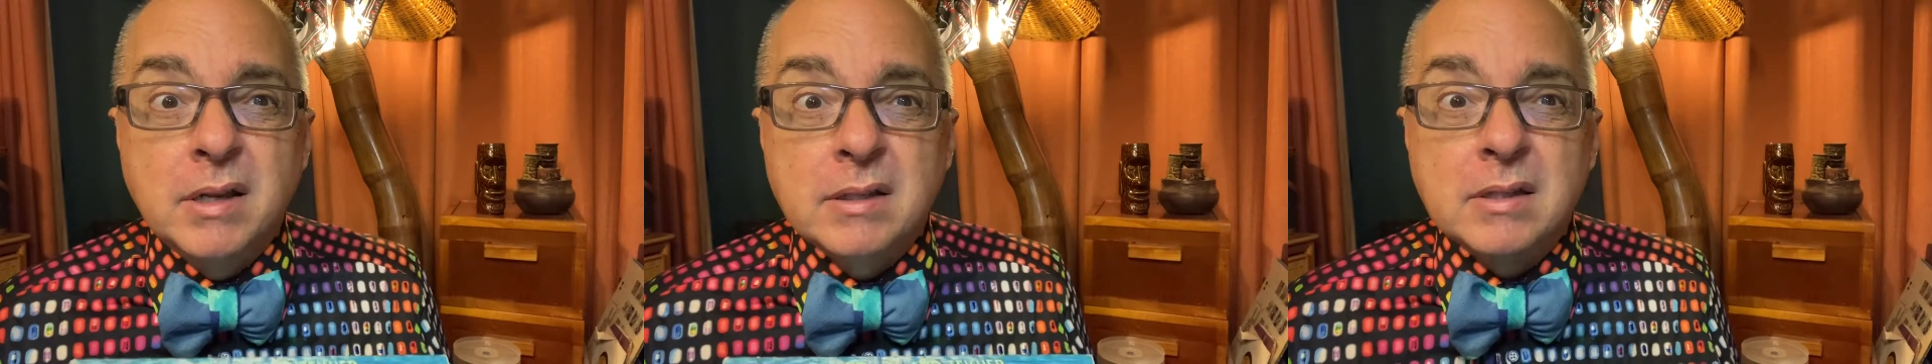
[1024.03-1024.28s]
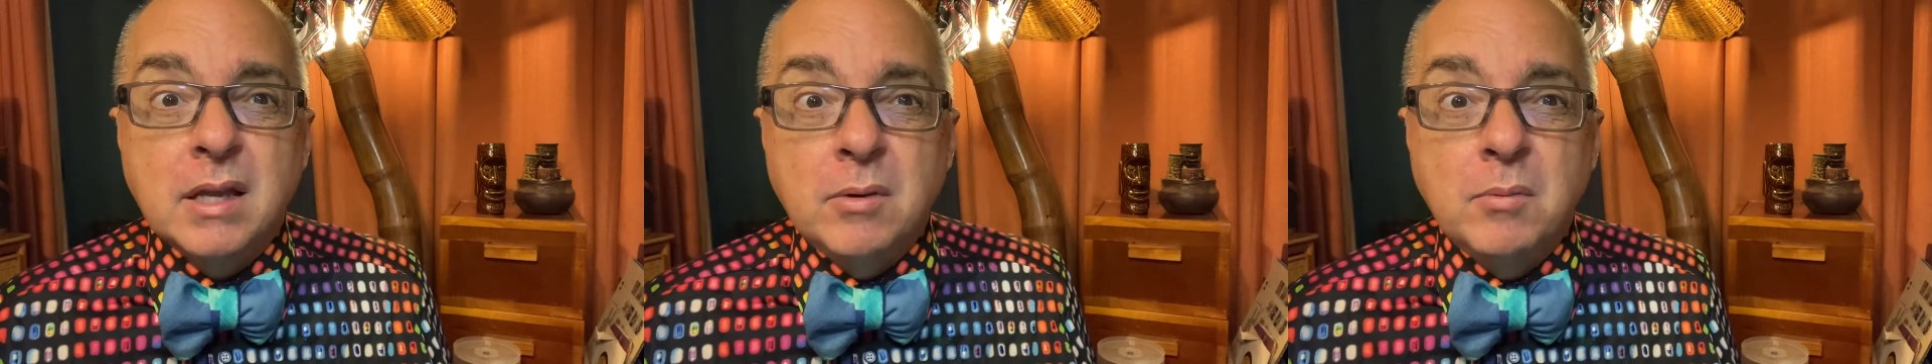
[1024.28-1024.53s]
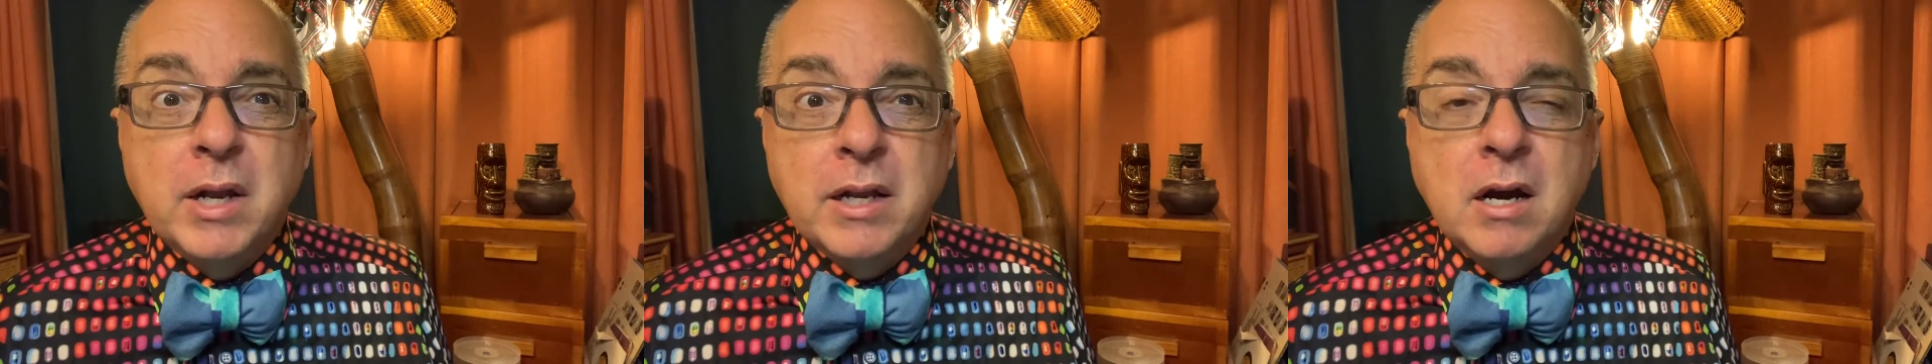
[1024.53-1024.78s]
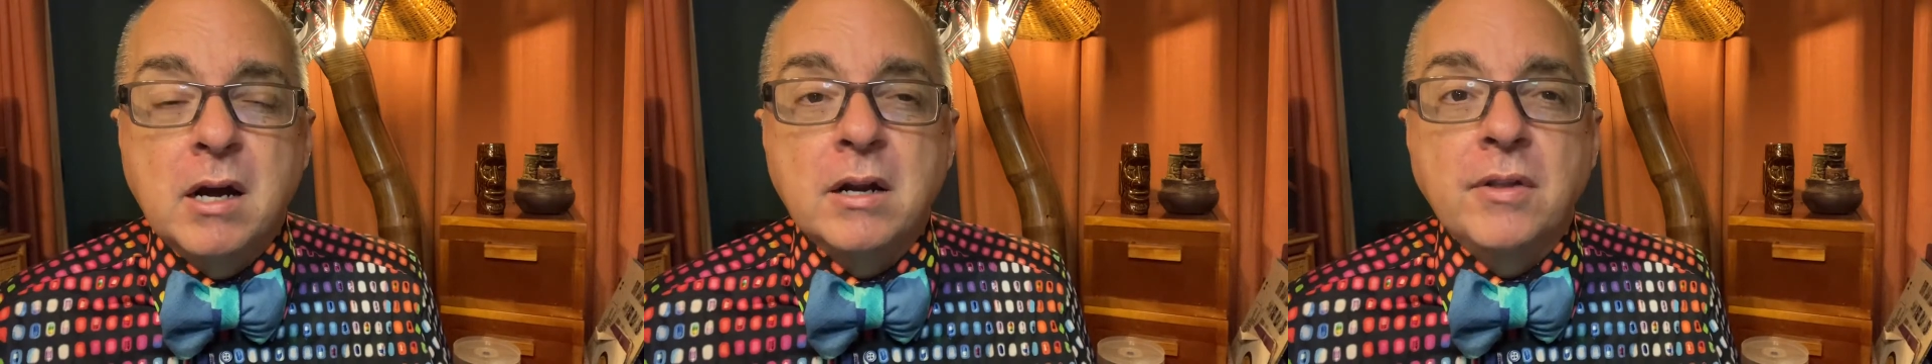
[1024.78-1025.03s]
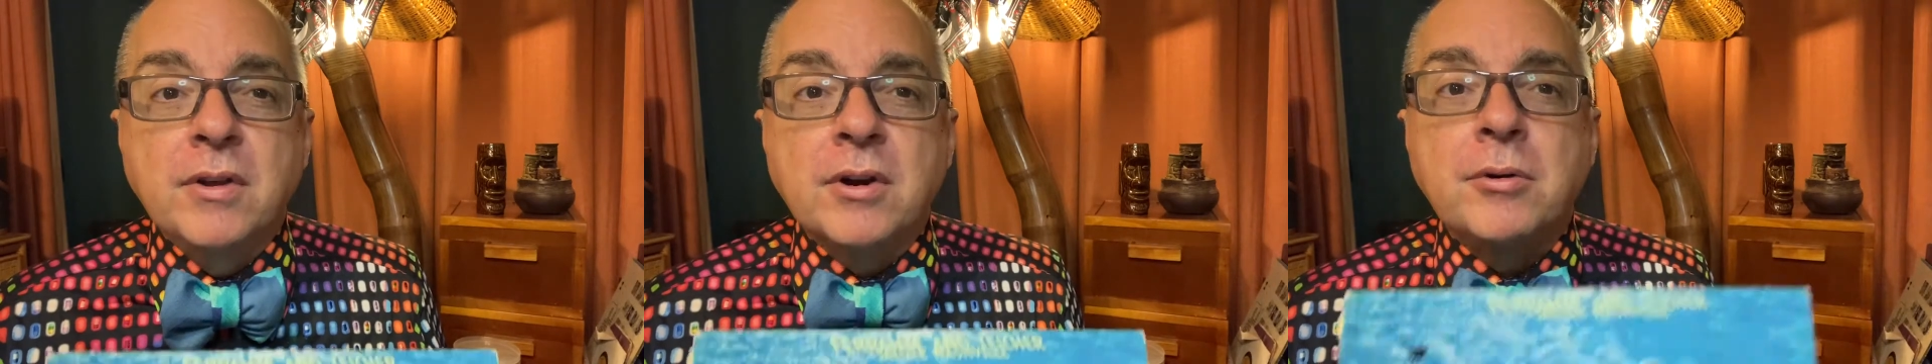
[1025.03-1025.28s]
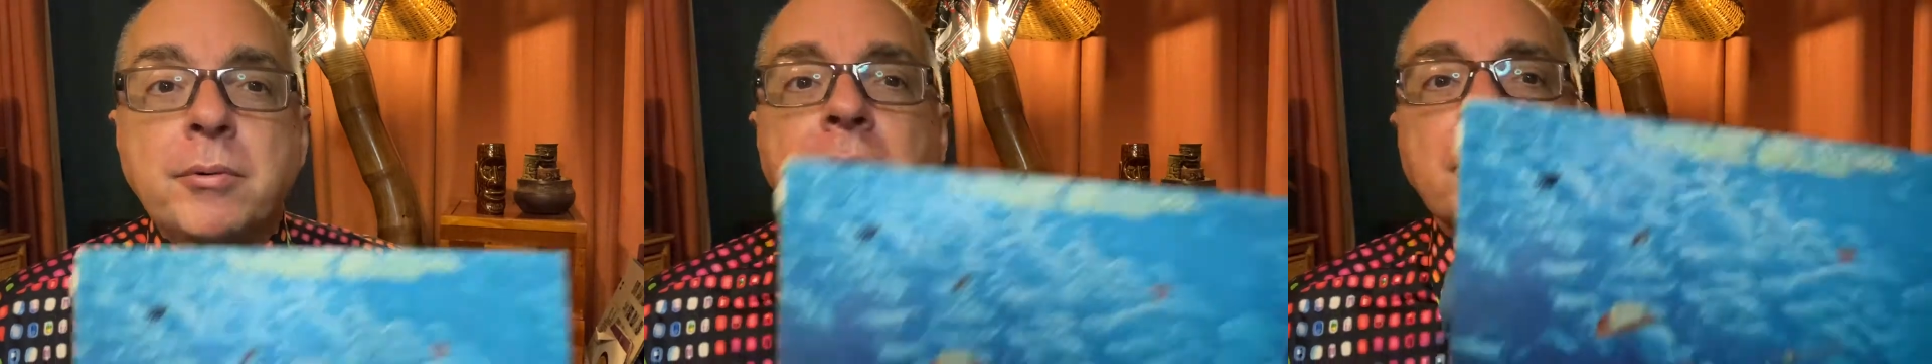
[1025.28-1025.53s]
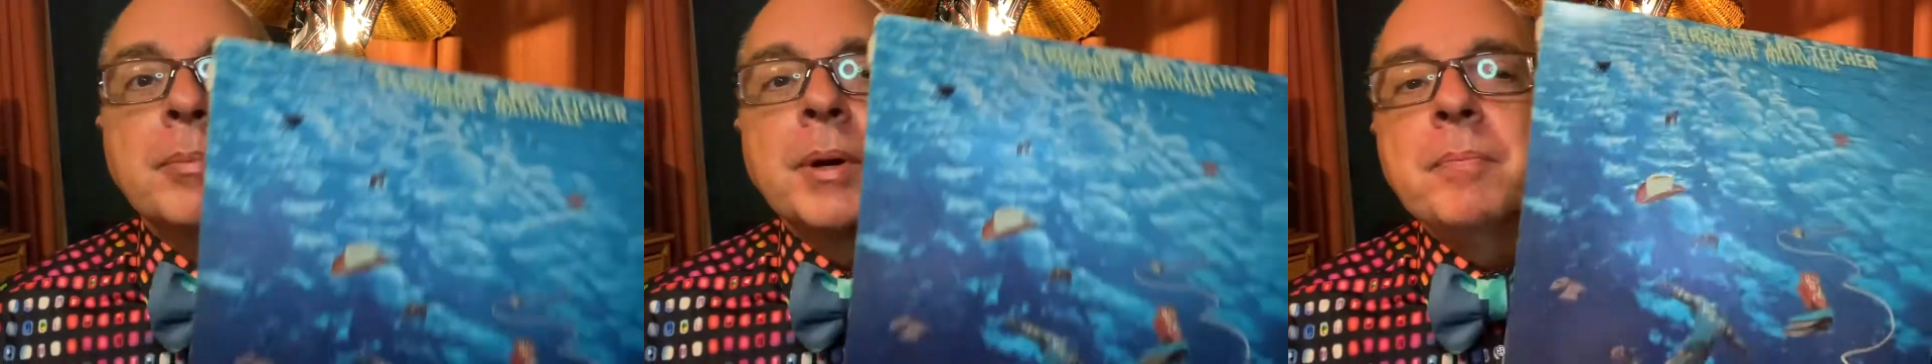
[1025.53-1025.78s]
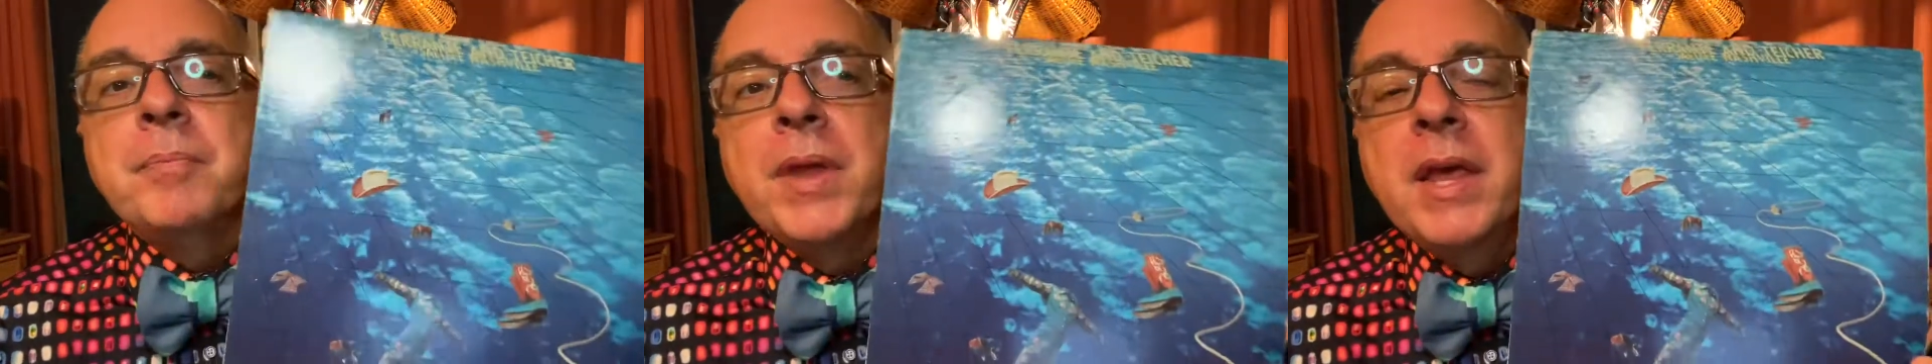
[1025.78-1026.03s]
as they went on in their career. But